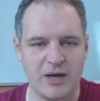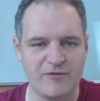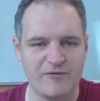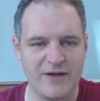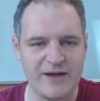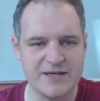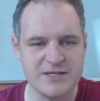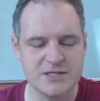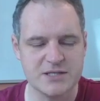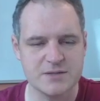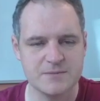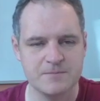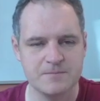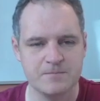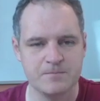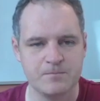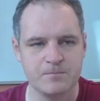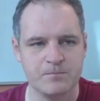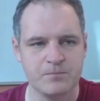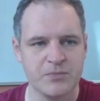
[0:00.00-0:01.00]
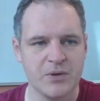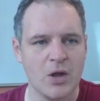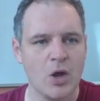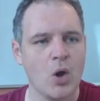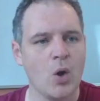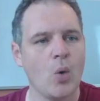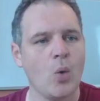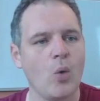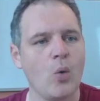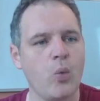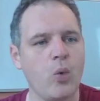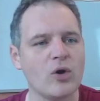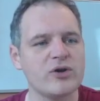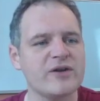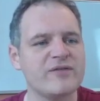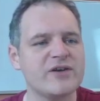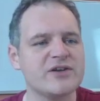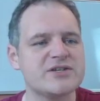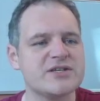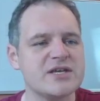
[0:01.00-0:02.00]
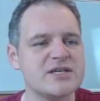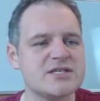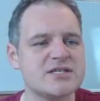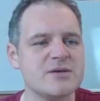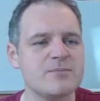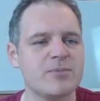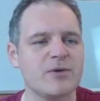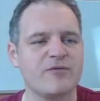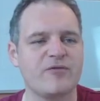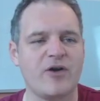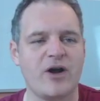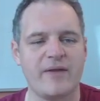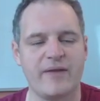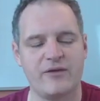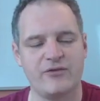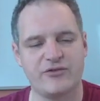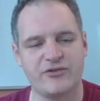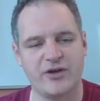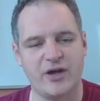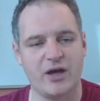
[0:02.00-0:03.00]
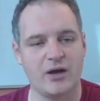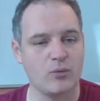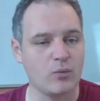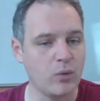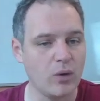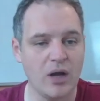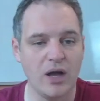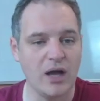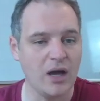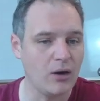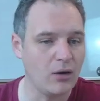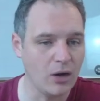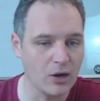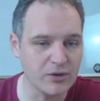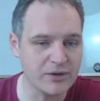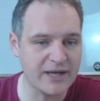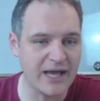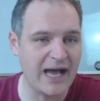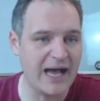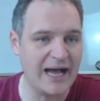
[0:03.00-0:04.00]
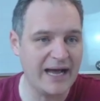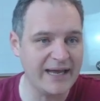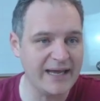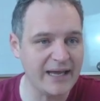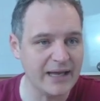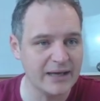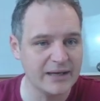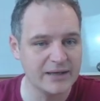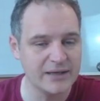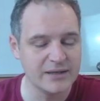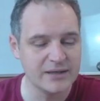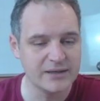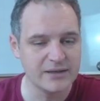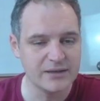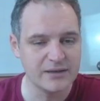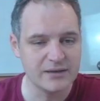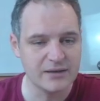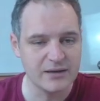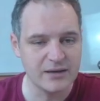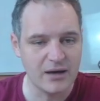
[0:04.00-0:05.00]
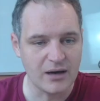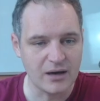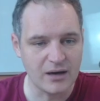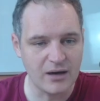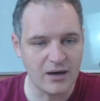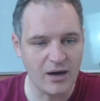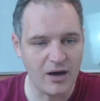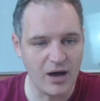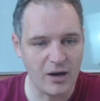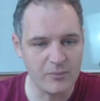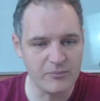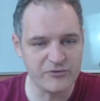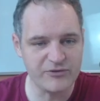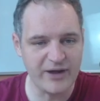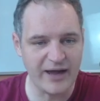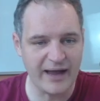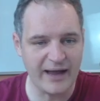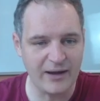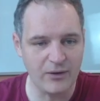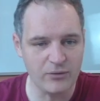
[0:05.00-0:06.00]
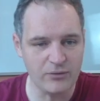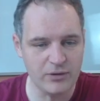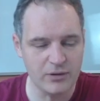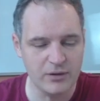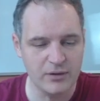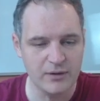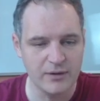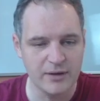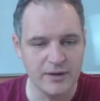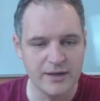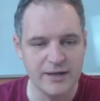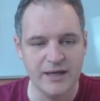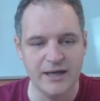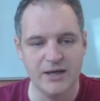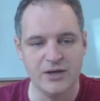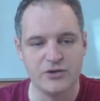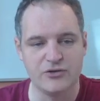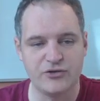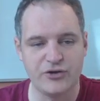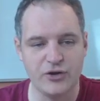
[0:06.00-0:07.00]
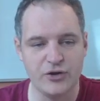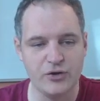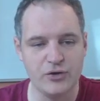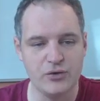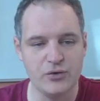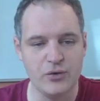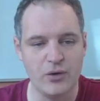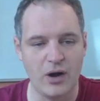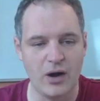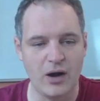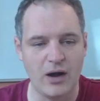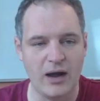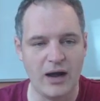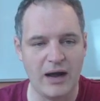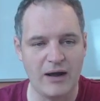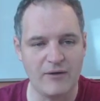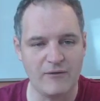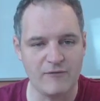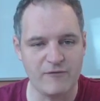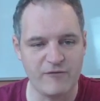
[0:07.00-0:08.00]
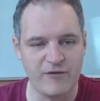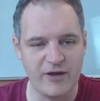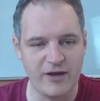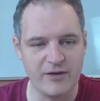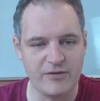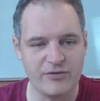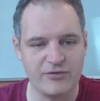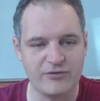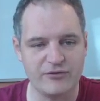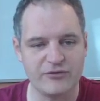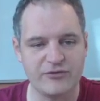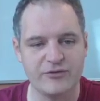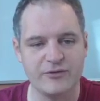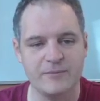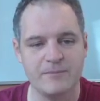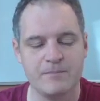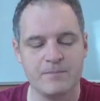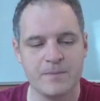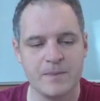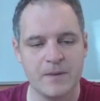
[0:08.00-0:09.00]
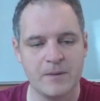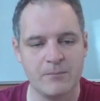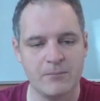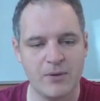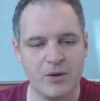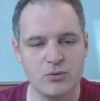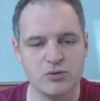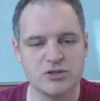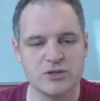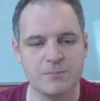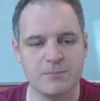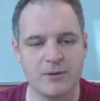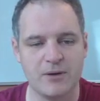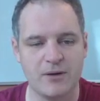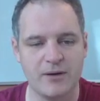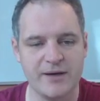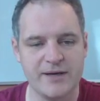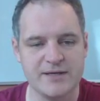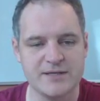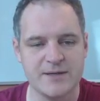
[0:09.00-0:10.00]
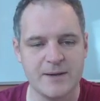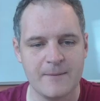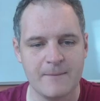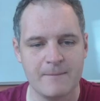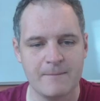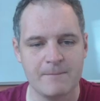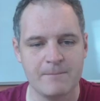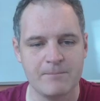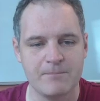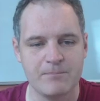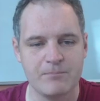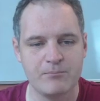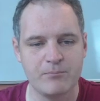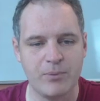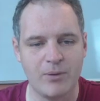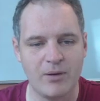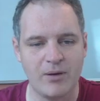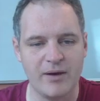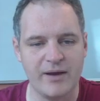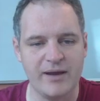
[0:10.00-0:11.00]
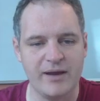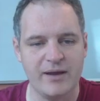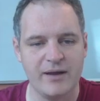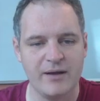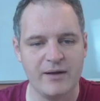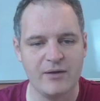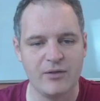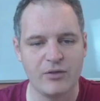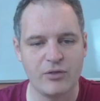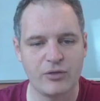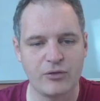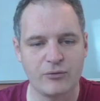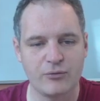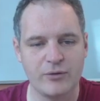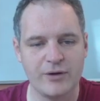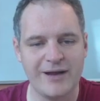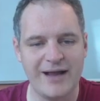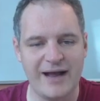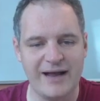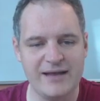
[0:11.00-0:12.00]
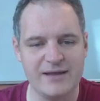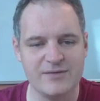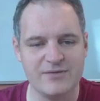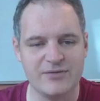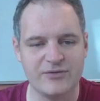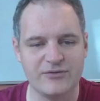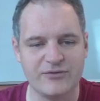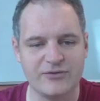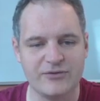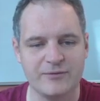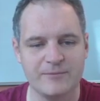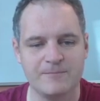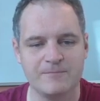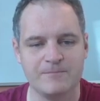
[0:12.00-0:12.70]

face. Well, what if it did simplify then, sir? Well, okay. Calm down. 2/5 multiplied by 3/8